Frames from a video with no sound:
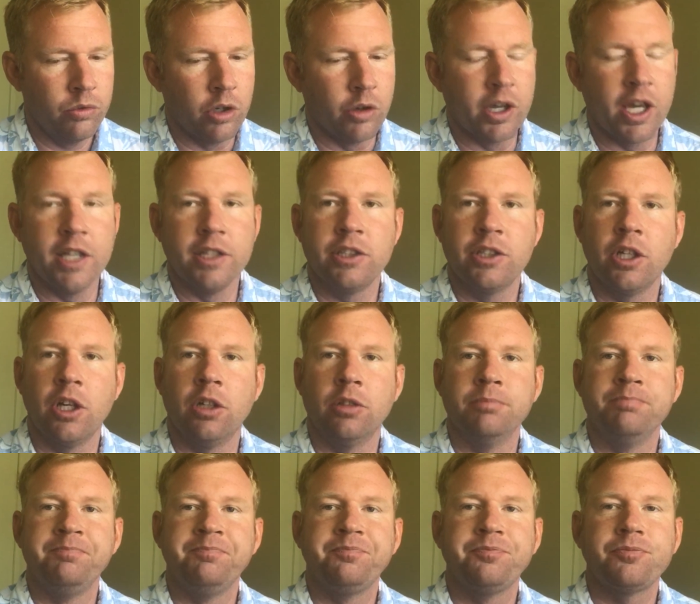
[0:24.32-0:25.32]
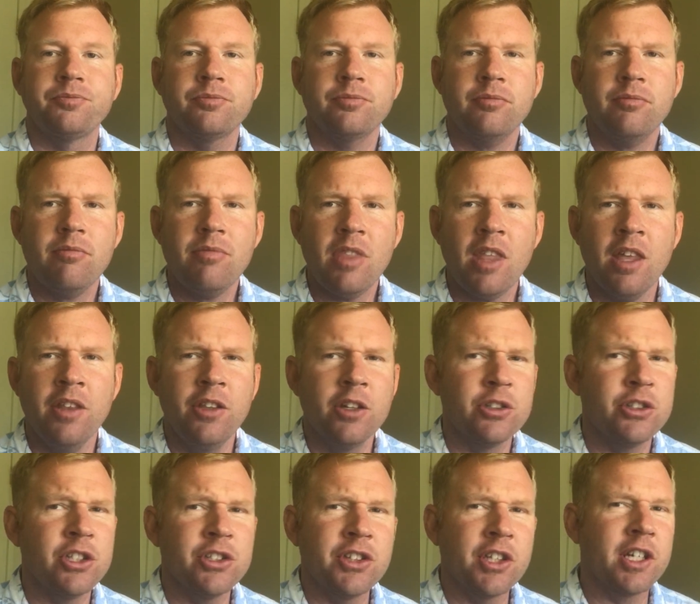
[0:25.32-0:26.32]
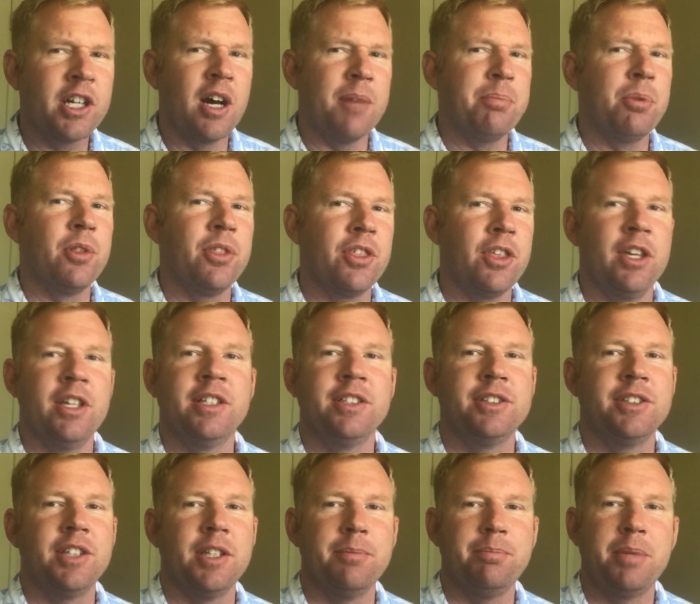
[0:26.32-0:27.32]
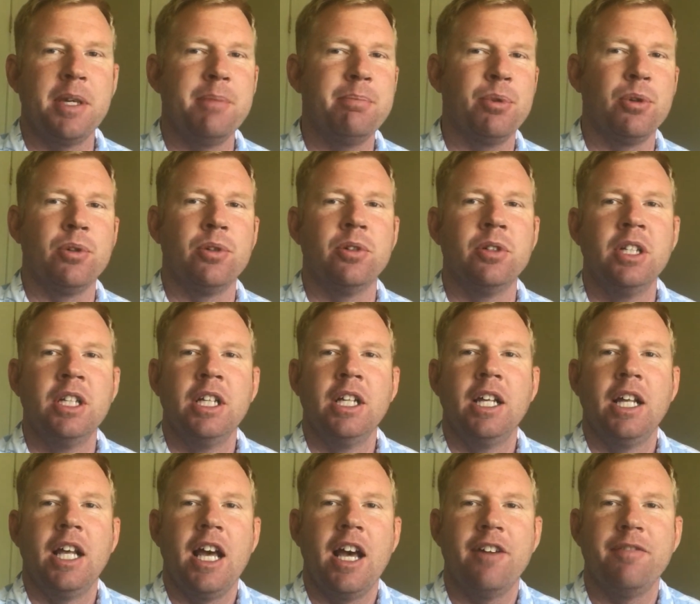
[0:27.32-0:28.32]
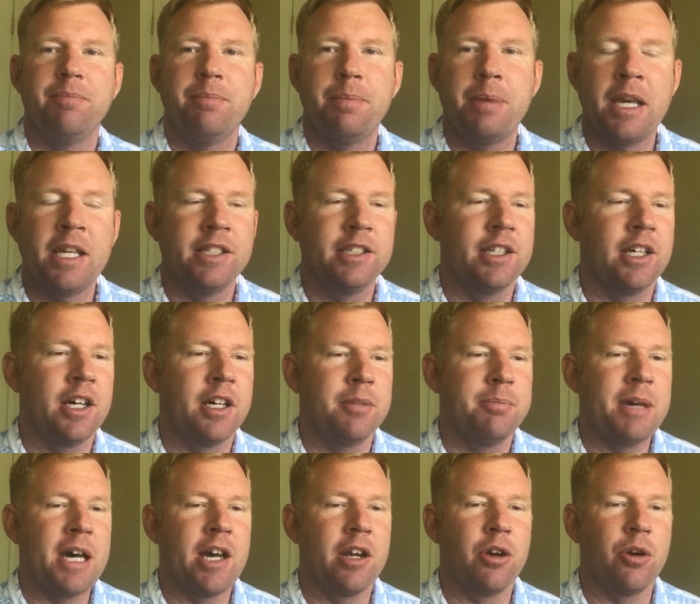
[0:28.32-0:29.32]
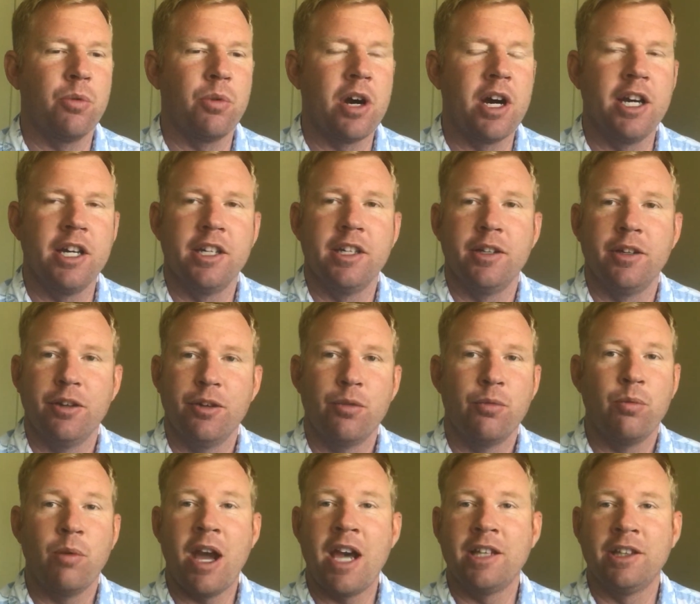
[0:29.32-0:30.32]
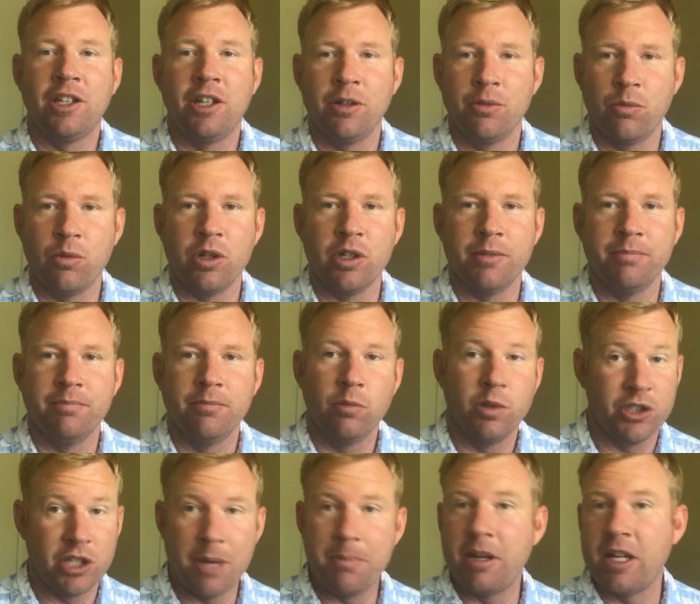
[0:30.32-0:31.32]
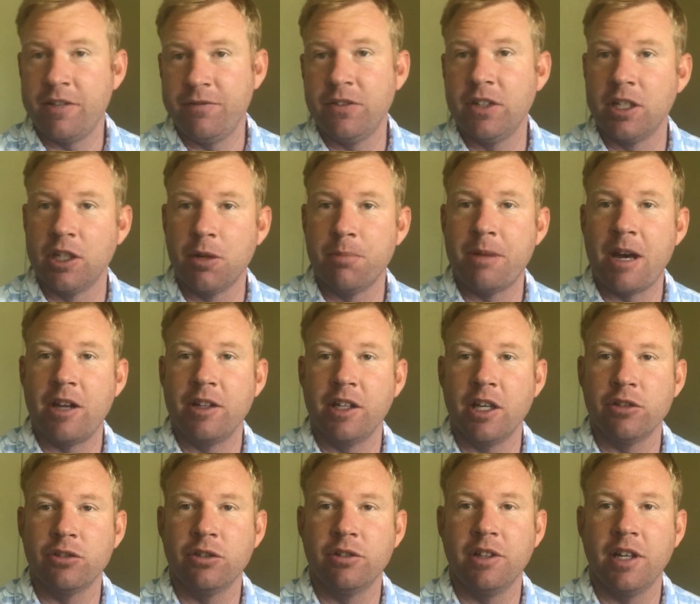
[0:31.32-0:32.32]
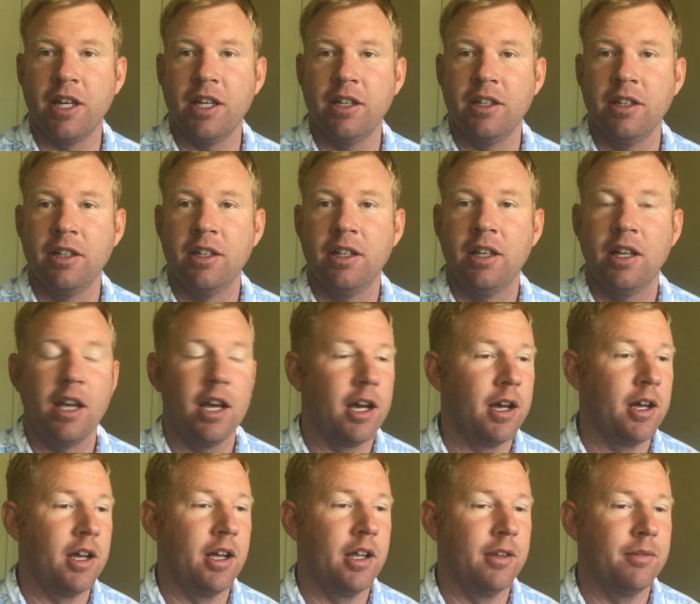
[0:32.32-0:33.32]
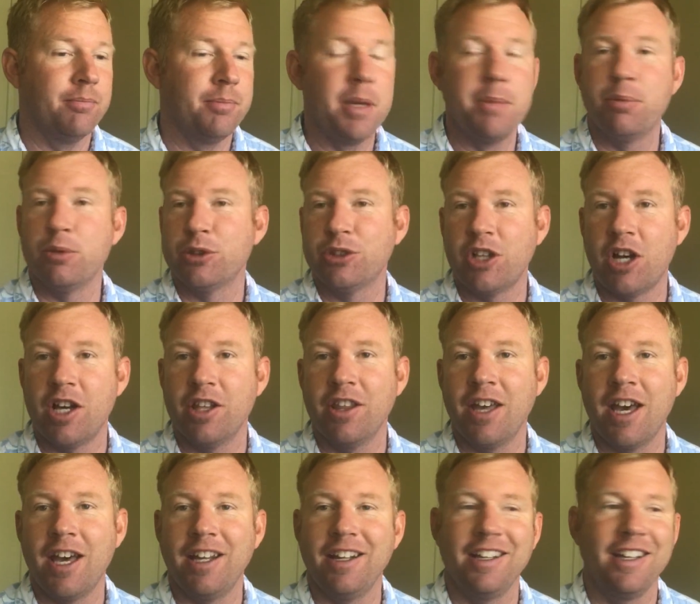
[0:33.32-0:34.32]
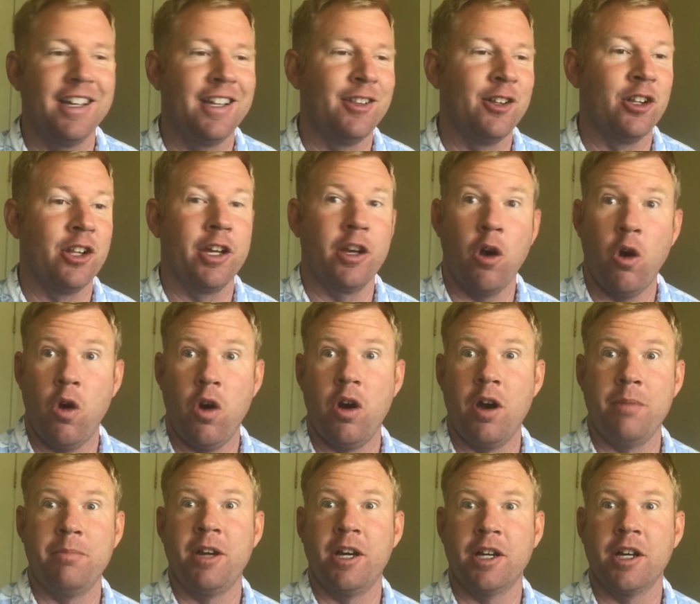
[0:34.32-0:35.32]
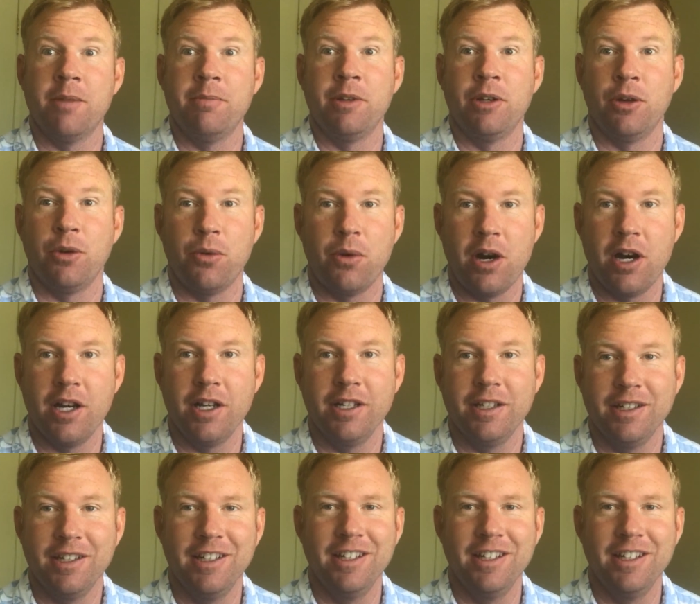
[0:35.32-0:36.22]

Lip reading: okay, so there's just a couple things that people have pinged on about Hawaii. Rat lungworm, which I made a video about yesterday. People saw that and they're like, oh, I'm not coming to Hawaii.